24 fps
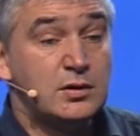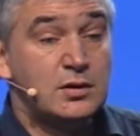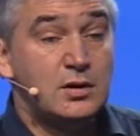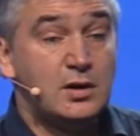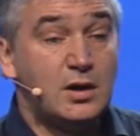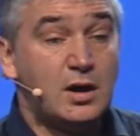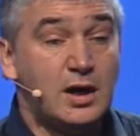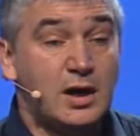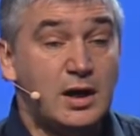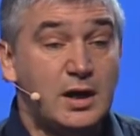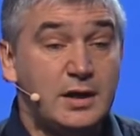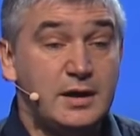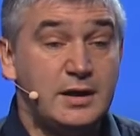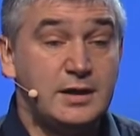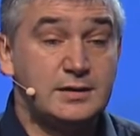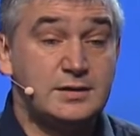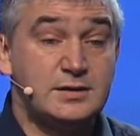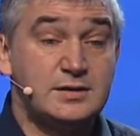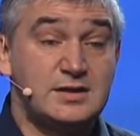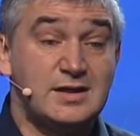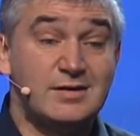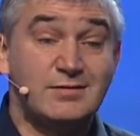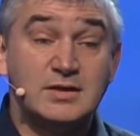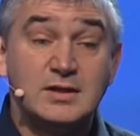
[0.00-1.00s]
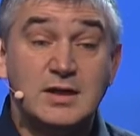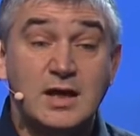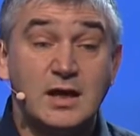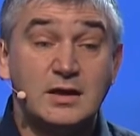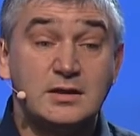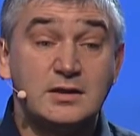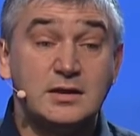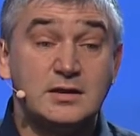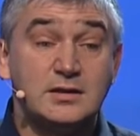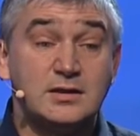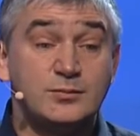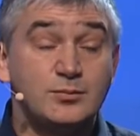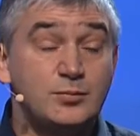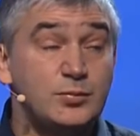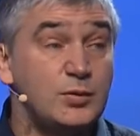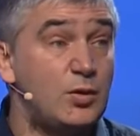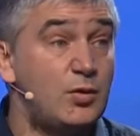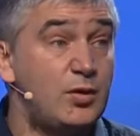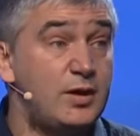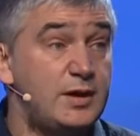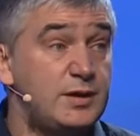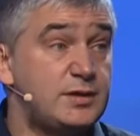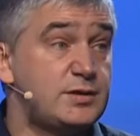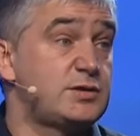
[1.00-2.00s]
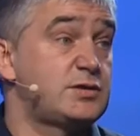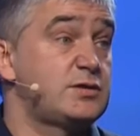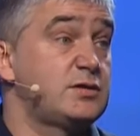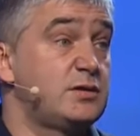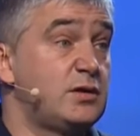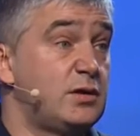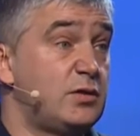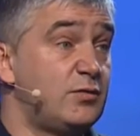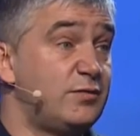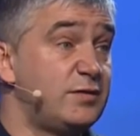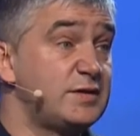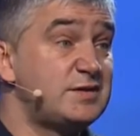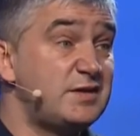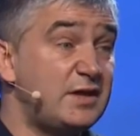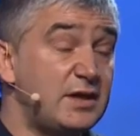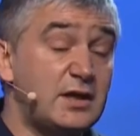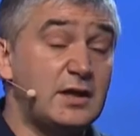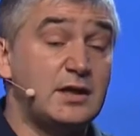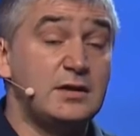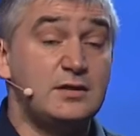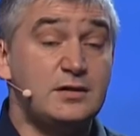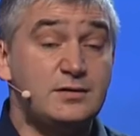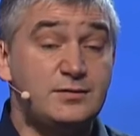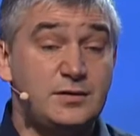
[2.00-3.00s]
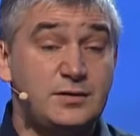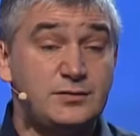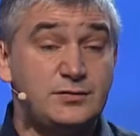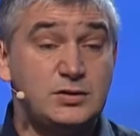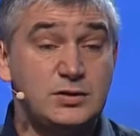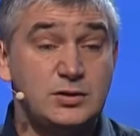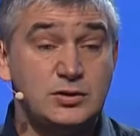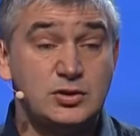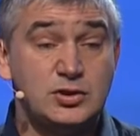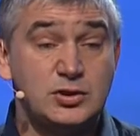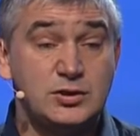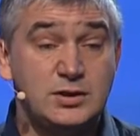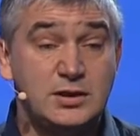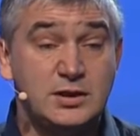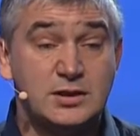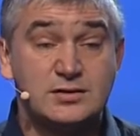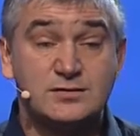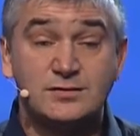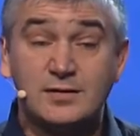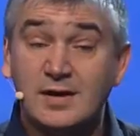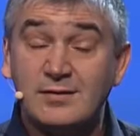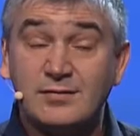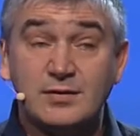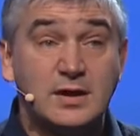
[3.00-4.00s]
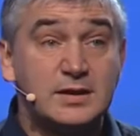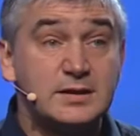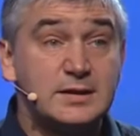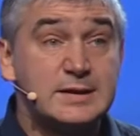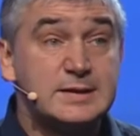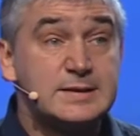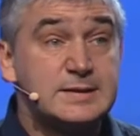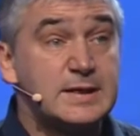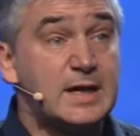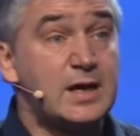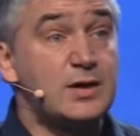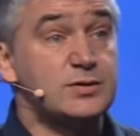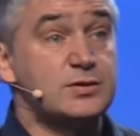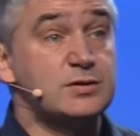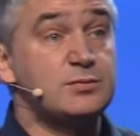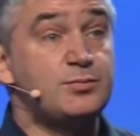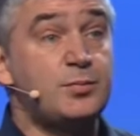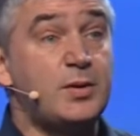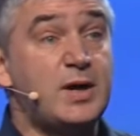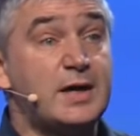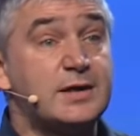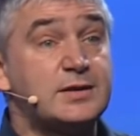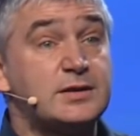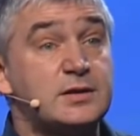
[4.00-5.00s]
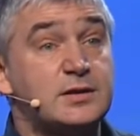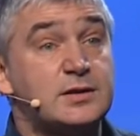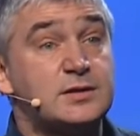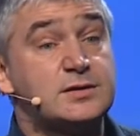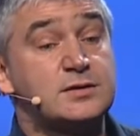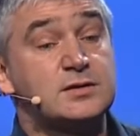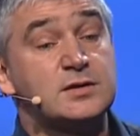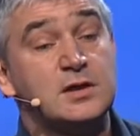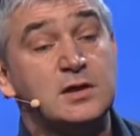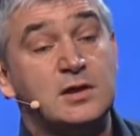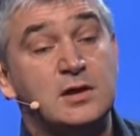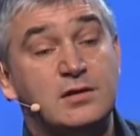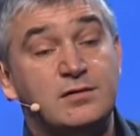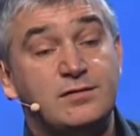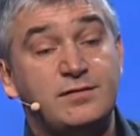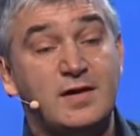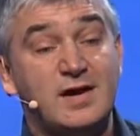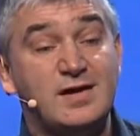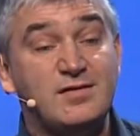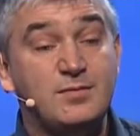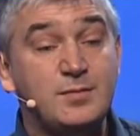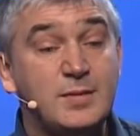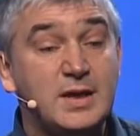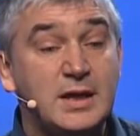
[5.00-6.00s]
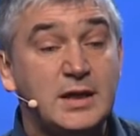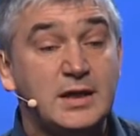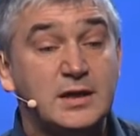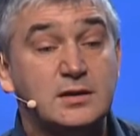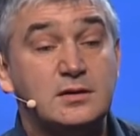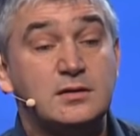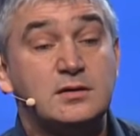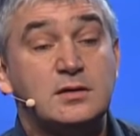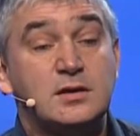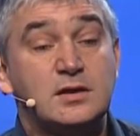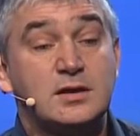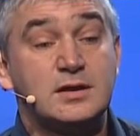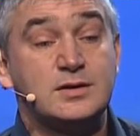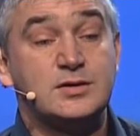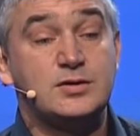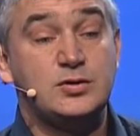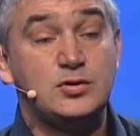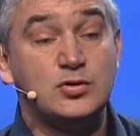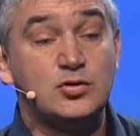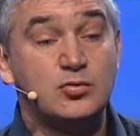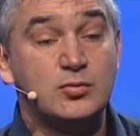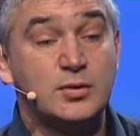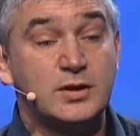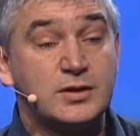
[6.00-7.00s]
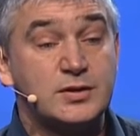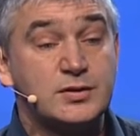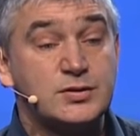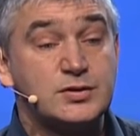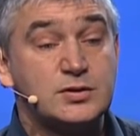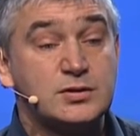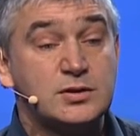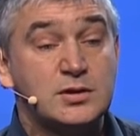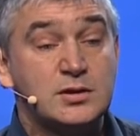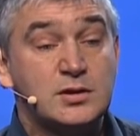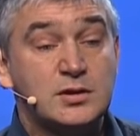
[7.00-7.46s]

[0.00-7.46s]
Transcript: It's 700 employees, over 350 engineers, 500,000 partners, 5 million consumers,